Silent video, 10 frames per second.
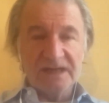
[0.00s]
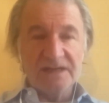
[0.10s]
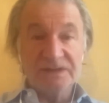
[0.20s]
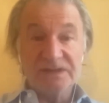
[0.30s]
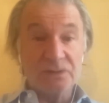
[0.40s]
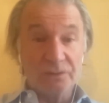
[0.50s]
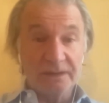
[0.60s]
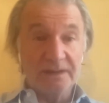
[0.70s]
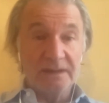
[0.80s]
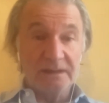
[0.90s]
change is
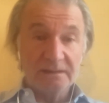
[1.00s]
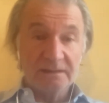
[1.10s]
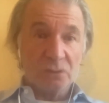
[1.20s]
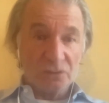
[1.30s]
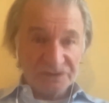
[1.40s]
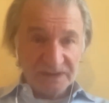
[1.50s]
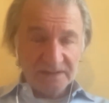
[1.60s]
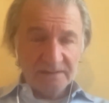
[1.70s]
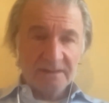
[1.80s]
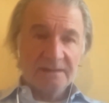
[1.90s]
already
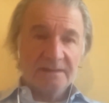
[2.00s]
causing.